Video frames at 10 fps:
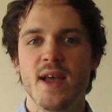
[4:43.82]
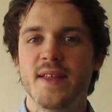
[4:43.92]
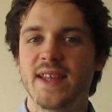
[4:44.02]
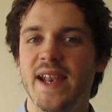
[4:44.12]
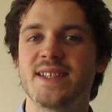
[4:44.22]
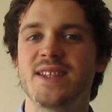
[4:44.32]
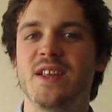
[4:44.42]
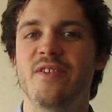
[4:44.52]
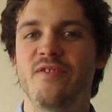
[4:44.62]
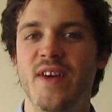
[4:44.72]
To lessen the
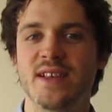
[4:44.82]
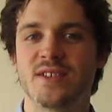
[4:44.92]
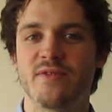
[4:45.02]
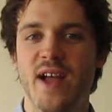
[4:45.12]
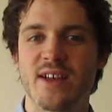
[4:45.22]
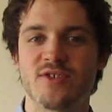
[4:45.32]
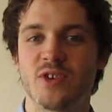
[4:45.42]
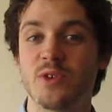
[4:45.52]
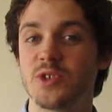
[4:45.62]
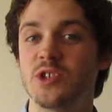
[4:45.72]
effects of
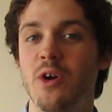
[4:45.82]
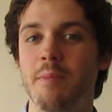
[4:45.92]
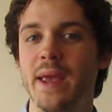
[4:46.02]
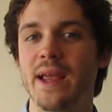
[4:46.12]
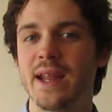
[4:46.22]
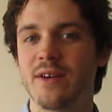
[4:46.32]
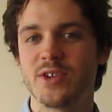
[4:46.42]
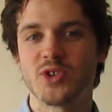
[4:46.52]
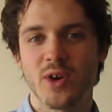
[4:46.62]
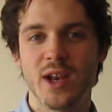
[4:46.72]
astronauts not being near a
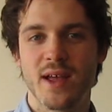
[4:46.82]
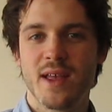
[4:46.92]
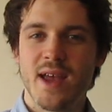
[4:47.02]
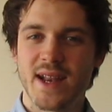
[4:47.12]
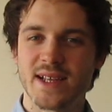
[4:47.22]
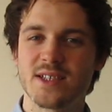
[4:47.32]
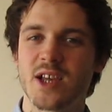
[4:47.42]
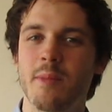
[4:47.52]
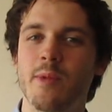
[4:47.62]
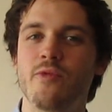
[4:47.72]
toilet, NASA's
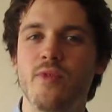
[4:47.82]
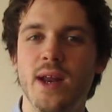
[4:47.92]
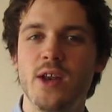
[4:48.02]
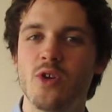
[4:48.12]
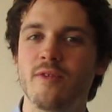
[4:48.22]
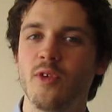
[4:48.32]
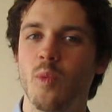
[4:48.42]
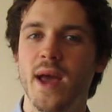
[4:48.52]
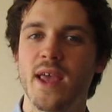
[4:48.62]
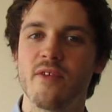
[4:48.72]
come up with a really novel
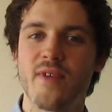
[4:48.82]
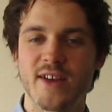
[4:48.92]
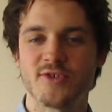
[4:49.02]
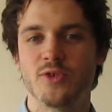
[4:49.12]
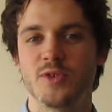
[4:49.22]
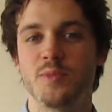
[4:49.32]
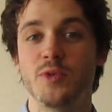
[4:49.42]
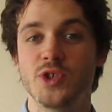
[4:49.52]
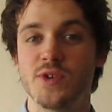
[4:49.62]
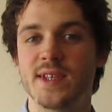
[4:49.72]
way of astronauts
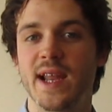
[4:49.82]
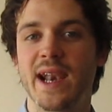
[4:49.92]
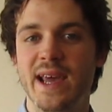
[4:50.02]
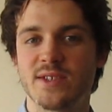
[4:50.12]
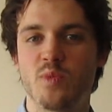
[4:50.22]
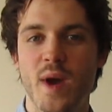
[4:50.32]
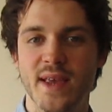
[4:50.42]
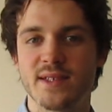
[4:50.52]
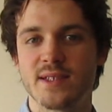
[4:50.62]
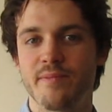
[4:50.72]
producing less
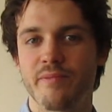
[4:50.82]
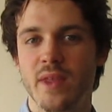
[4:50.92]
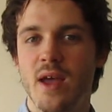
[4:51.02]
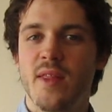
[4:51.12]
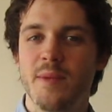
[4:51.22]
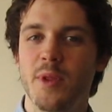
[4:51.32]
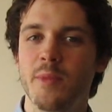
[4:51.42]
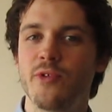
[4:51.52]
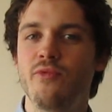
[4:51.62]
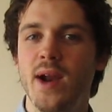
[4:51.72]
waste. they put
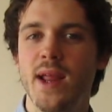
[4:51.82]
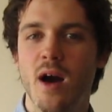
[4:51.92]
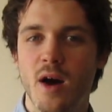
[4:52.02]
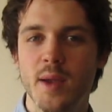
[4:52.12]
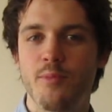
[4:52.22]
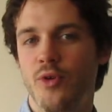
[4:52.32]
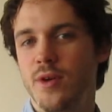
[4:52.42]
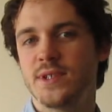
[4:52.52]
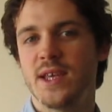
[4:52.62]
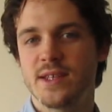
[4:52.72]
them on a really high
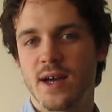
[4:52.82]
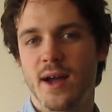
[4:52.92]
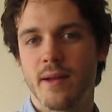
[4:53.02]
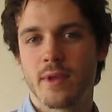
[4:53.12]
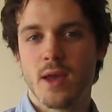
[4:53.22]
protein diet,